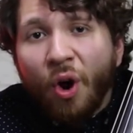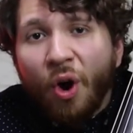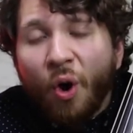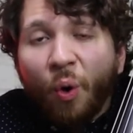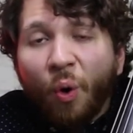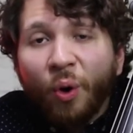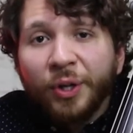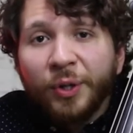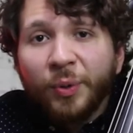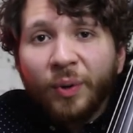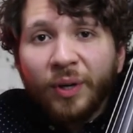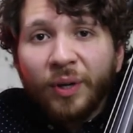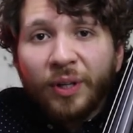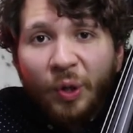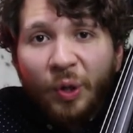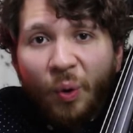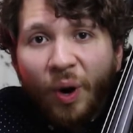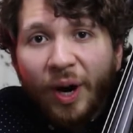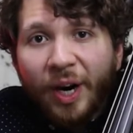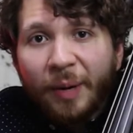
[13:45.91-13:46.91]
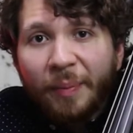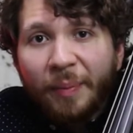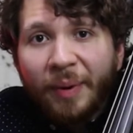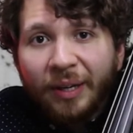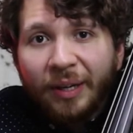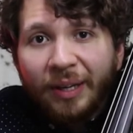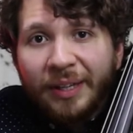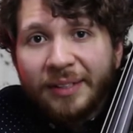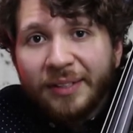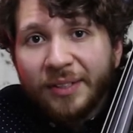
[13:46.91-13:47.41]
or you want to inquire
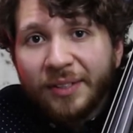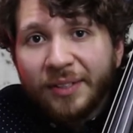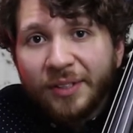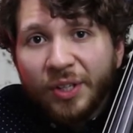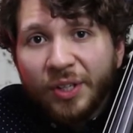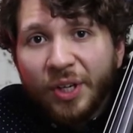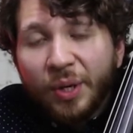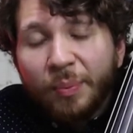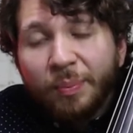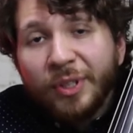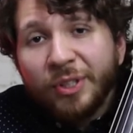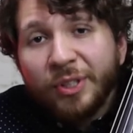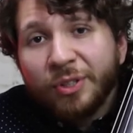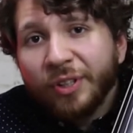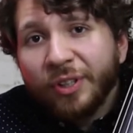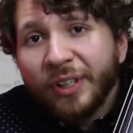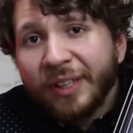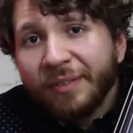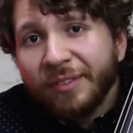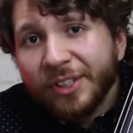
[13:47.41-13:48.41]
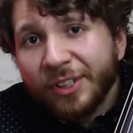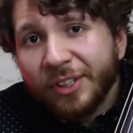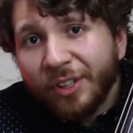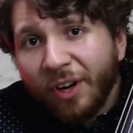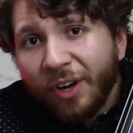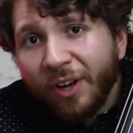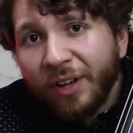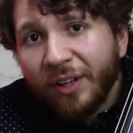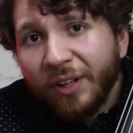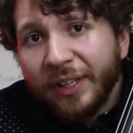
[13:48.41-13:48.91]
about lessons, be sure to give us a
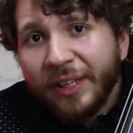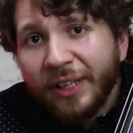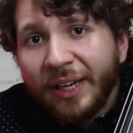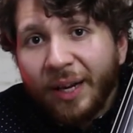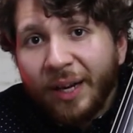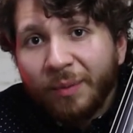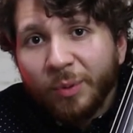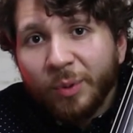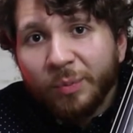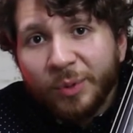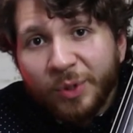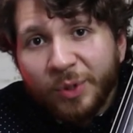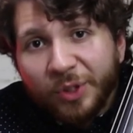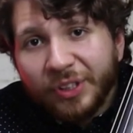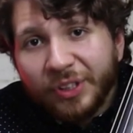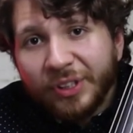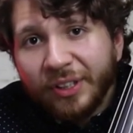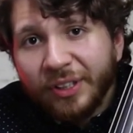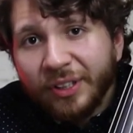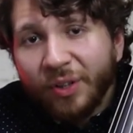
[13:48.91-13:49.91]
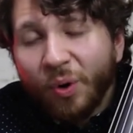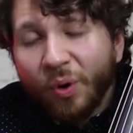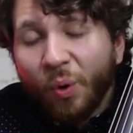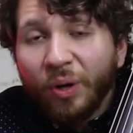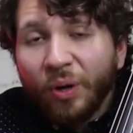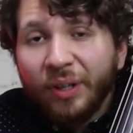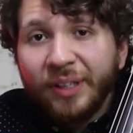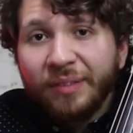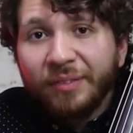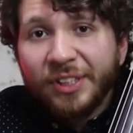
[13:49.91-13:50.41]
call at Alamo Music Center
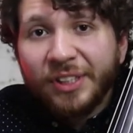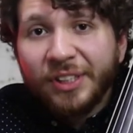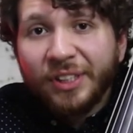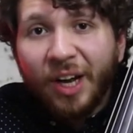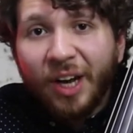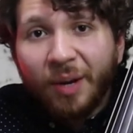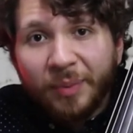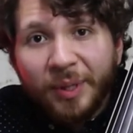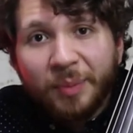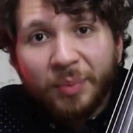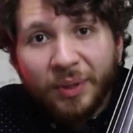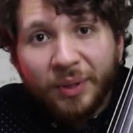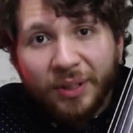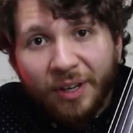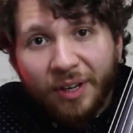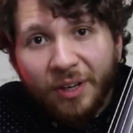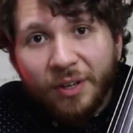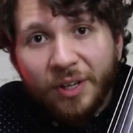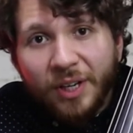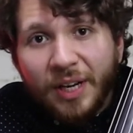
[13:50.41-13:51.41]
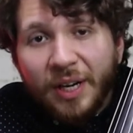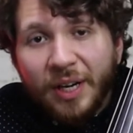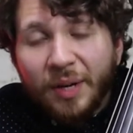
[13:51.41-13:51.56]
or leave us a comment below.